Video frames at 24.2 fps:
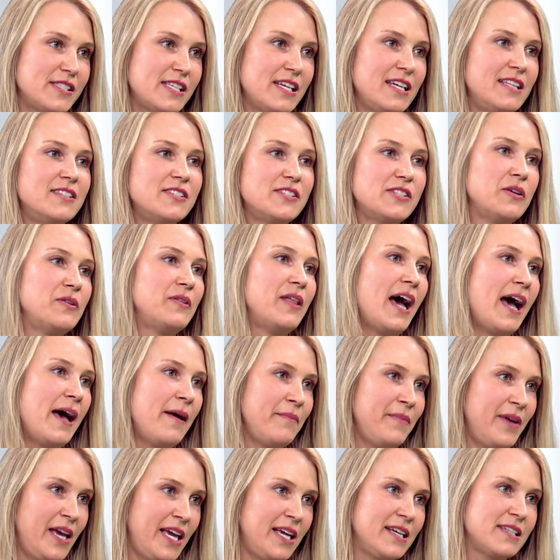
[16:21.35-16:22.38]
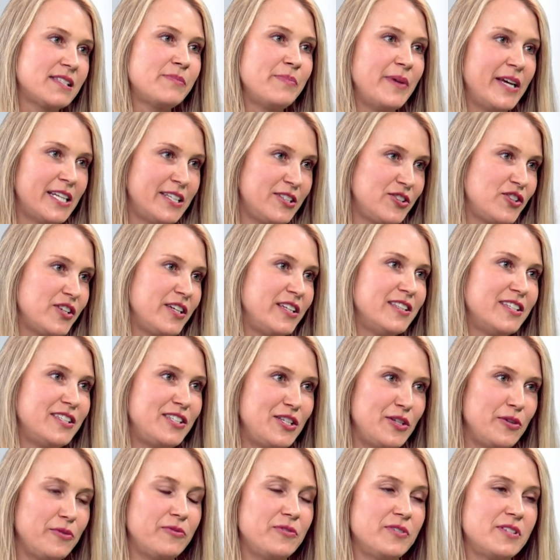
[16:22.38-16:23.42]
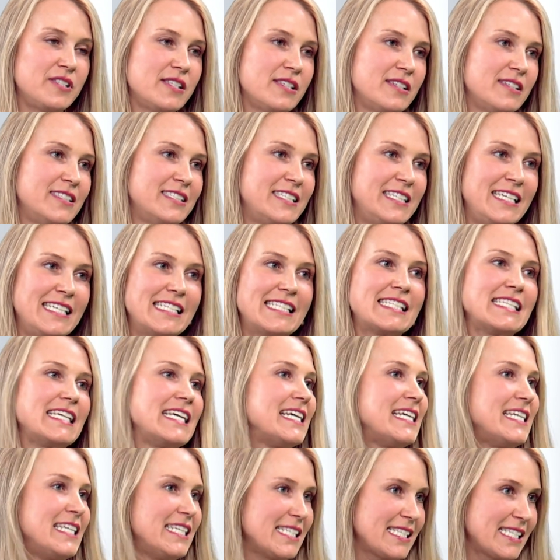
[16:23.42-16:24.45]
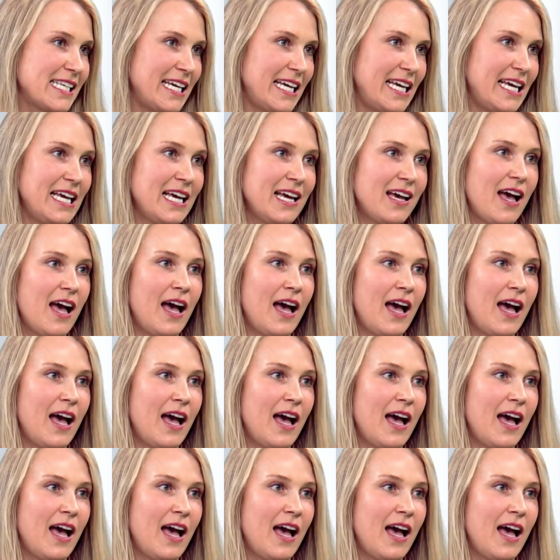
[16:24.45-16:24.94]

and so that makes managing the two facilities easy.